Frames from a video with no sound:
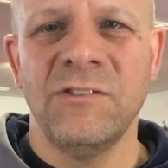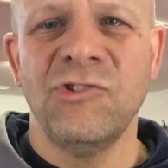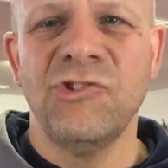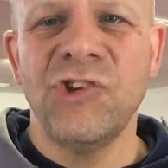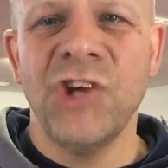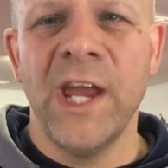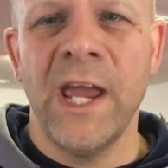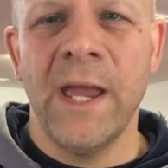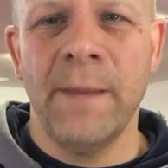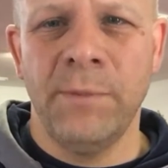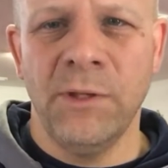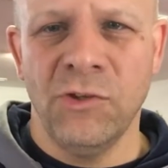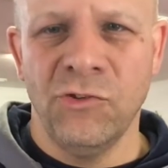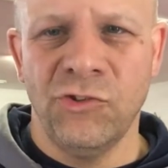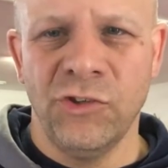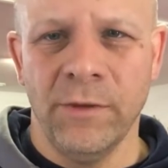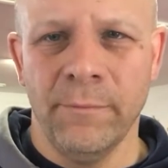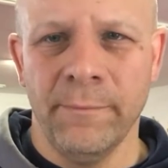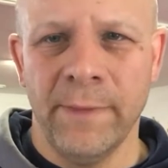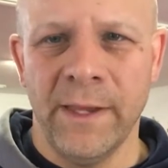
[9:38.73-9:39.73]

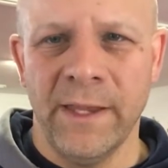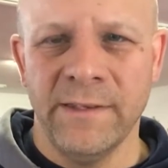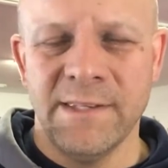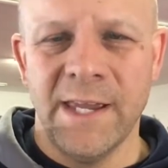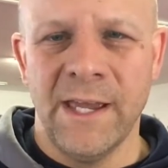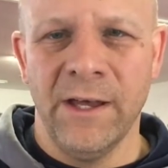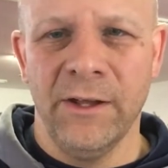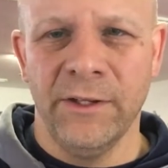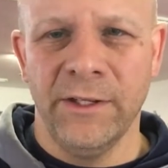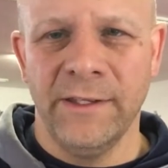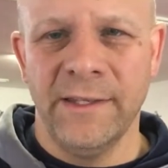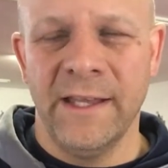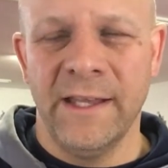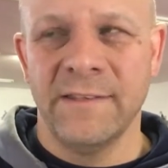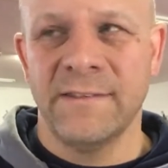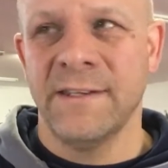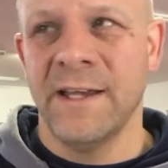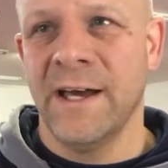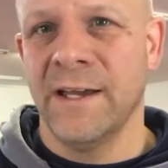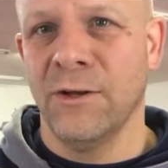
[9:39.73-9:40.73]
championship mentality.
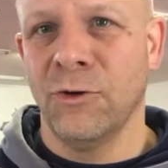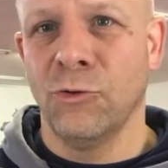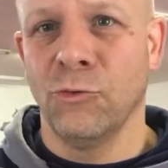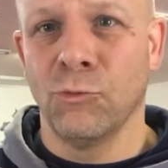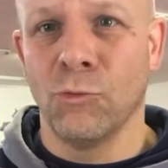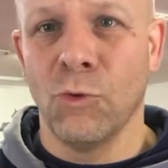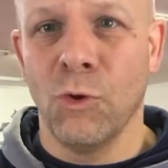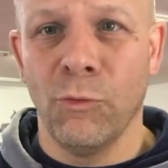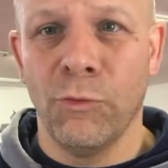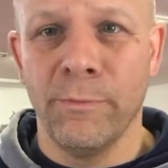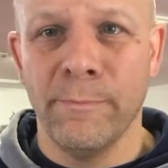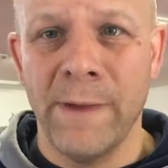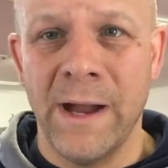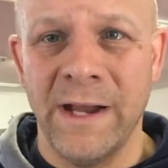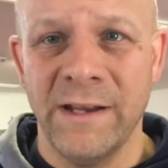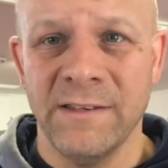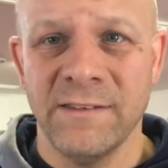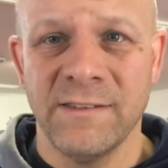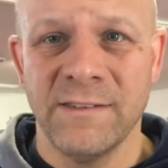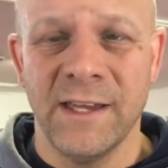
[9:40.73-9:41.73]
That's not a growth
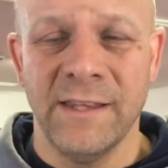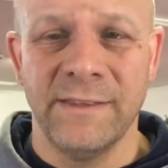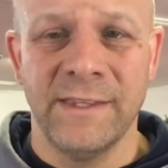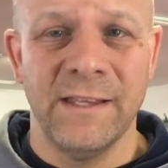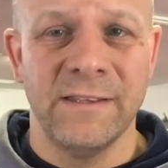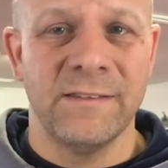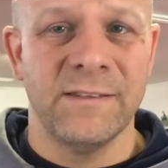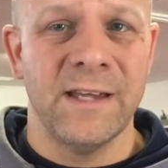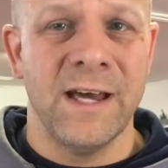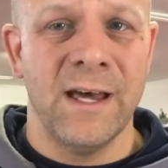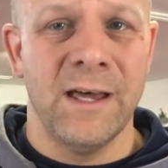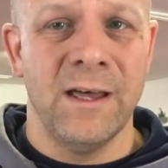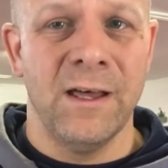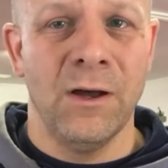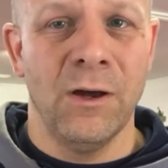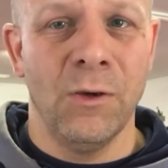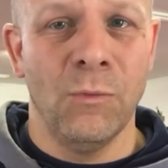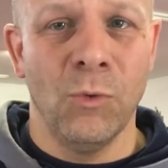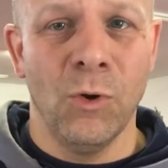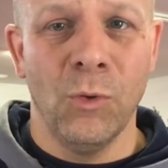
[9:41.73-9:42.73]
mindset. That's not
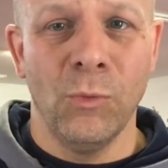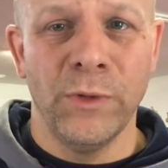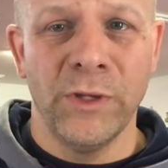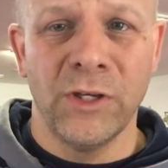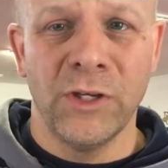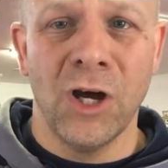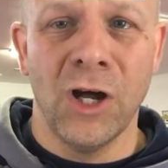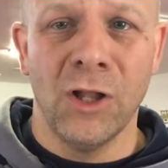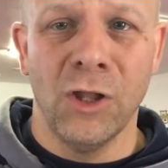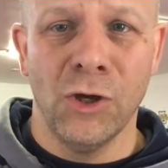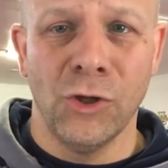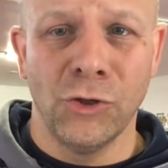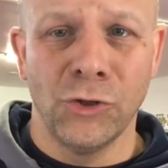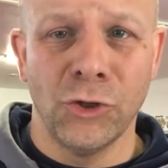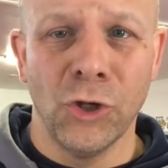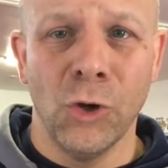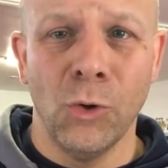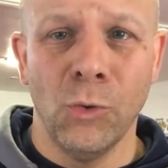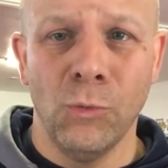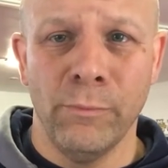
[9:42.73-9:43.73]
what we call a
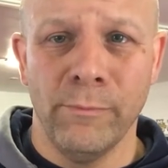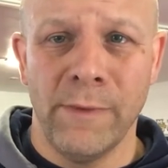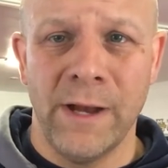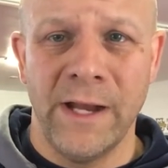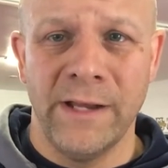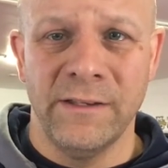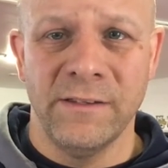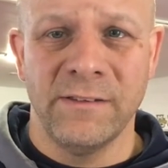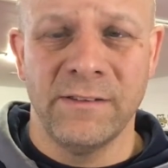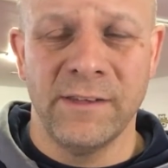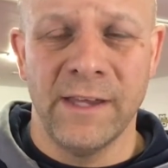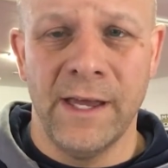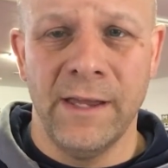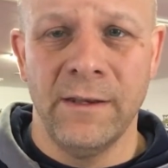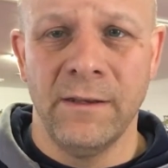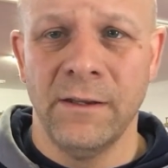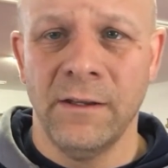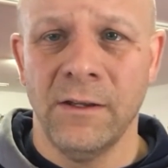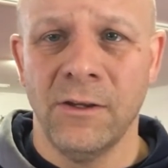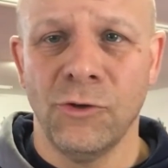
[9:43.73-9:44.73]
GOAT mindset,
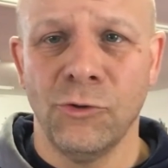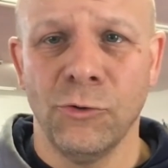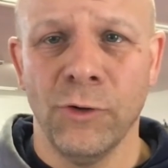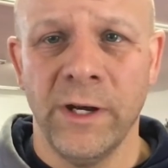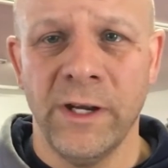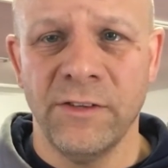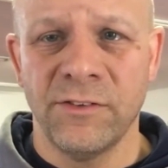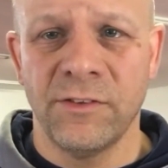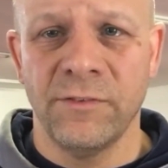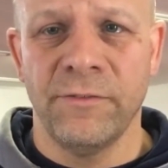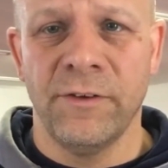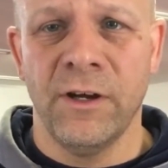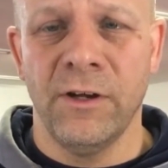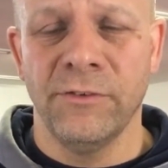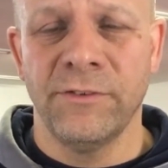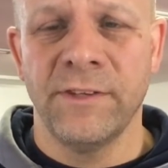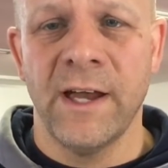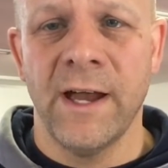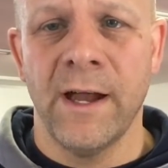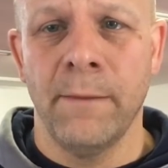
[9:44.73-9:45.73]
greatest of all
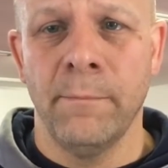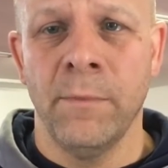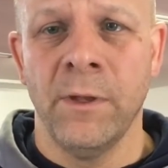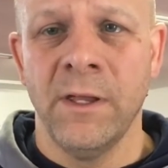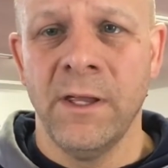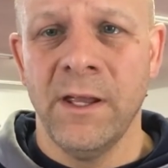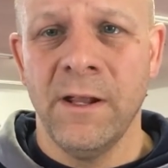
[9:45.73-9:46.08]
time.